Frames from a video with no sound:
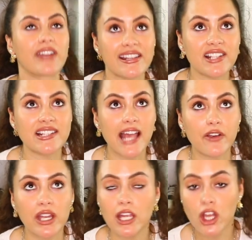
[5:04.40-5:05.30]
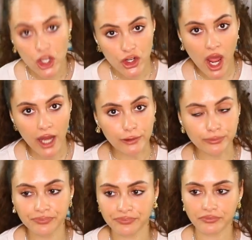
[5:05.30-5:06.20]
necessary? No.
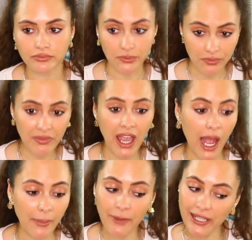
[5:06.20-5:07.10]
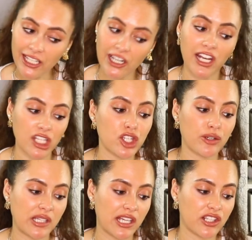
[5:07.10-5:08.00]
Am I making an
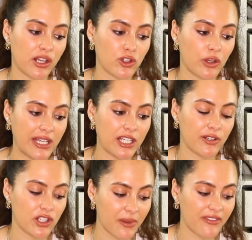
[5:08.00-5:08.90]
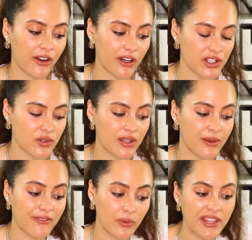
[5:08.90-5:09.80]
excuse that it's social media? And to be very honest with you,
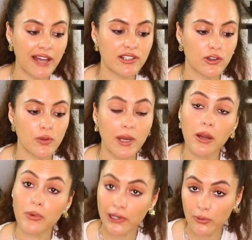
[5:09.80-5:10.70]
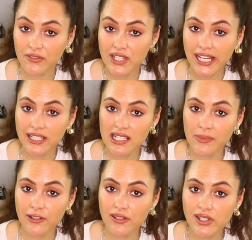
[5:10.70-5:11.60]
even without social media, I probably would have taken this
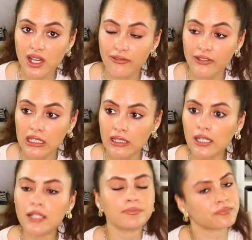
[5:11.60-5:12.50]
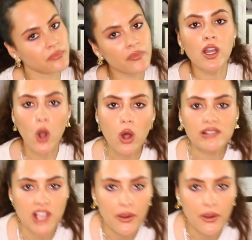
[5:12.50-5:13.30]
amount of stuff. Also,